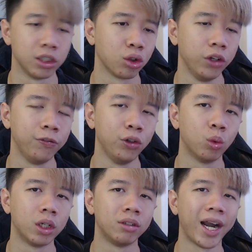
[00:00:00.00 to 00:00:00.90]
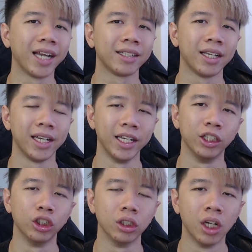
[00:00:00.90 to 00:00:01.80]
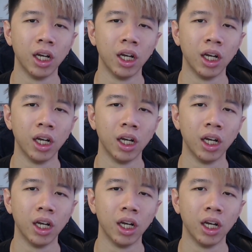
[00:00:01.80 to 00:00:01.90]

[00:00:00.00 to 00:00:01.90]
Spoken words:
So if you were ranked in